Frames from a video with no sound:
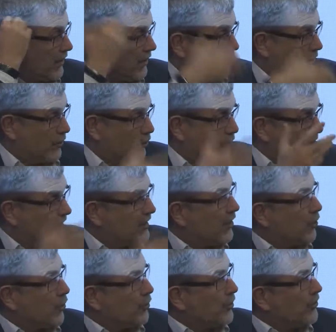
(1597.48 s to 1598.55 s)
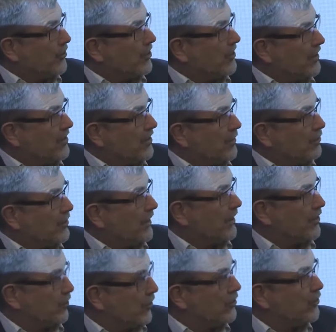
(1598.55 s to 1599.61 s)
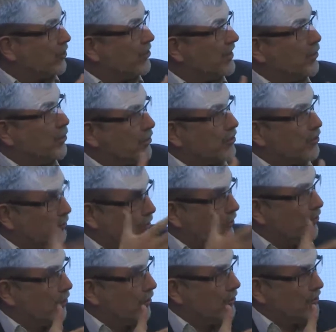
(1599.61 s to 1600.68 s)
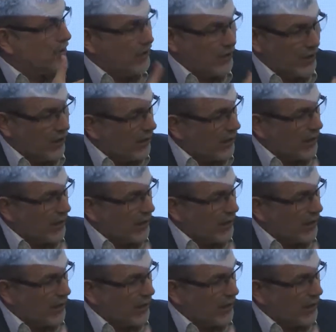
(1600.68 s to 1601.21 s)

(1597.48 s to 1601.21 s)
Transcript: domestic hot water systems, as just to see what's the performances,